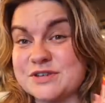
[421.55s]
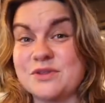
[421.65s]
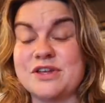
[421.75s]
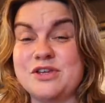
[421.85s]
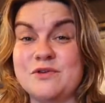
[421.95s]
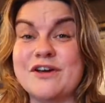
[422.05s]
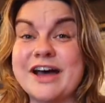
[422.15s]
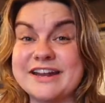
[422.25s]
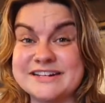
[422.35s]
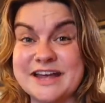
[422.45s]
so that you
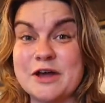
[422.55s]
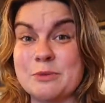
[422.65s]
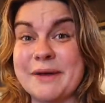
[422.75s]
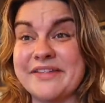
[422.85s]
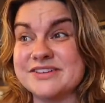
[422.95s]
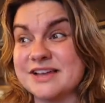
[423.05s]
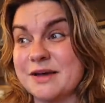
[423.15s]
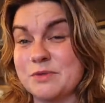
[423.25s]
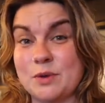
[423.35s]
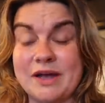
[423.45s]
got it down by the
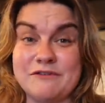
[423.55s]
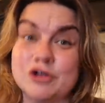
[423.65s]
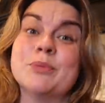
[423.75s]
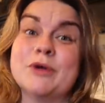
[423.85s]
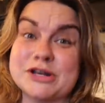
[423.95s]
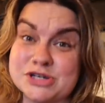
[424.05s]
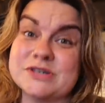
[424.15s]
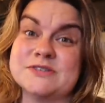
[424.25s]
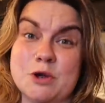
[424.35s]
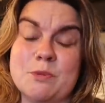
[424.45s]
time you have your
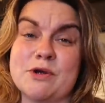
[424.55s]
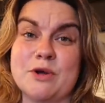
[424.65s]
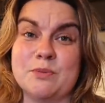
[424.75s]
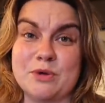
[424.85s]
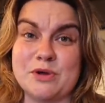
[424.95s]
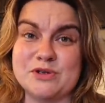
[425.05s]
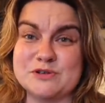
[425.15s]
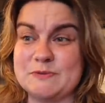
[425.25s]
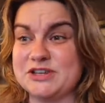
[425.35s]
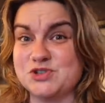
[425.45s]
precious homegrown
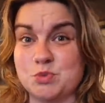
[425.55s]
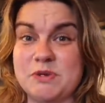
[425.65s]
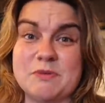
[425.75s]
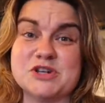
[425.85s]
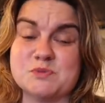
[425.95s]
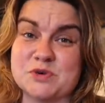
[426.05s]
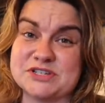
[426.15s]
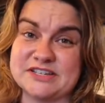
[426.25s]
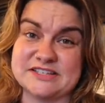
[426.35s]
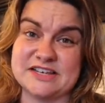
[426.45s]
produce because you'll be much more
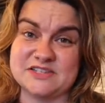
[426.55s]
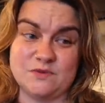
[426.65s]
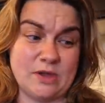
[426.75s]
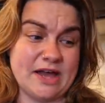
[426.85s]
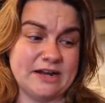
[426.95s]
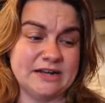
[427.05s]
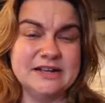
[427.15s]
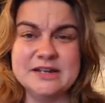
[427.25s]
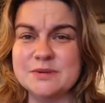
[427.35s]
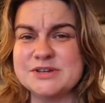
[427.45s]
successful at it.
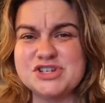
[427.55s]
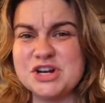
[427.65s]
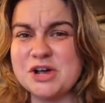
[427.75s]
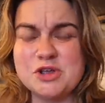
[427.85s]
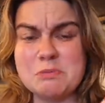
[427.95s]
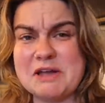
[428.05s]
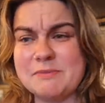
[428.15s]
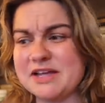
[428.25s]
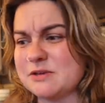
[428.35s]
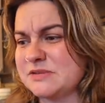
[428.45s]
Because you know, you might
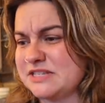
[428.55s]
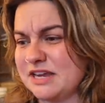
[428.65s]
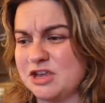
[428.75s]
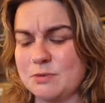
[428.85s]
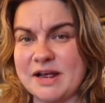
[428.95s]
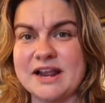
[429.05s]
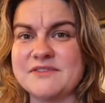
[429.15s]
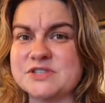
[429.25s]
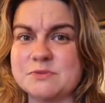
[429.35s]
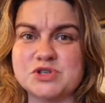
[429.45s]
make a mistake, you might
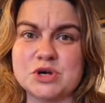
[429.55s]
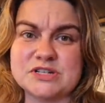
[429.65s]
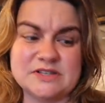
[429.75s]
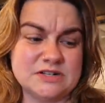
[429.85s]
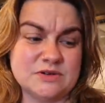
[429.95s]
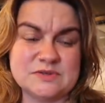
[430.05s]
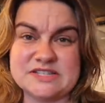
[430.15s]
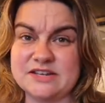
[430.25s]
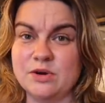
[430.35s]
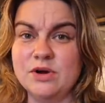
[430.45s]
have some jars that don't
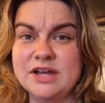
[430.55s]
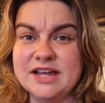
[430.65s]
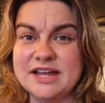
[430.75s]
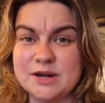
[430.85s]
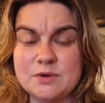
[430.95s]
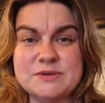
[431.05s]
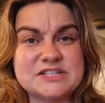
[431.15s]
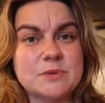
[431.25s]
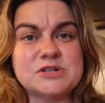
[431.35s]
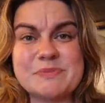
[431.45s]
seal, and it would be
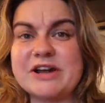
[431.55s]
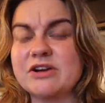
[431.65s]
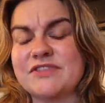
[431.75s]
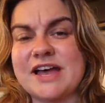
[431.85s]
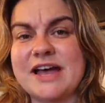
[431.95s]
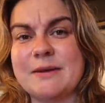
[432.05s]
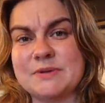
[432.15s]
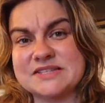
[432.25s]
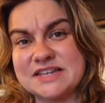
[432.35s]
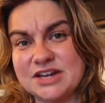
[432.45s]
so much better if that
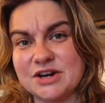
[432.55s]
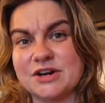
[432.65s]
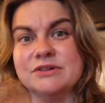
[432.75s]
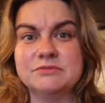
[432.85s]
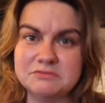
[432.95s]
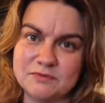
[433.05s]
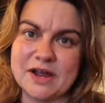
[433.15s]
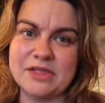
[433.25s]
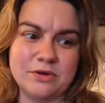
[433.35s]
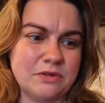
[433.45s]
happens here
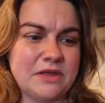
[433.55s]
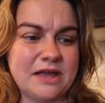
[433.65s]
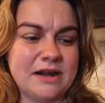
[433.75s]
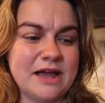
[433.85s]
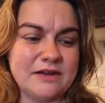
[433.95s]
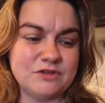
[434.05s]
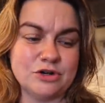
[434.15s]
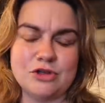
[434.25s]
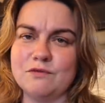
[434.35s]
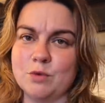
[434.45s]
rather than
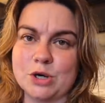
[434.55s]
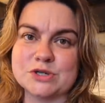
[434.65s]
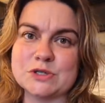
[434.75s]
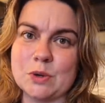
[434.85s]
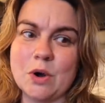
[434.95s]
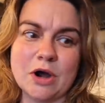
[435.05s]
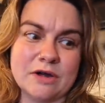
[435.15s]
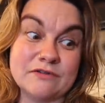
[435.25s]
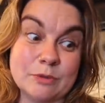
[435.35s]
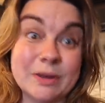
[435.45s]
after you've worked so
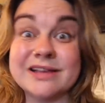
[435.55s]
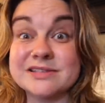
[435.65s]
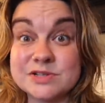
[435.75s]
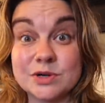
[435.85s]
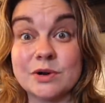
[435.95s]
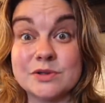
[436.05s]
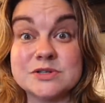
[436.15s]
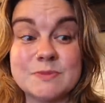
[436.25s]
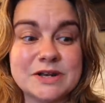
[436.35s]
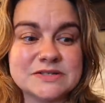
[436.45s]
hard for months to grow the
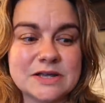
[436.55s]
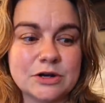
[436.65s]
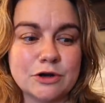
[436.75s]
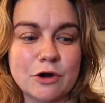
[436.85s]
tomatoes out of your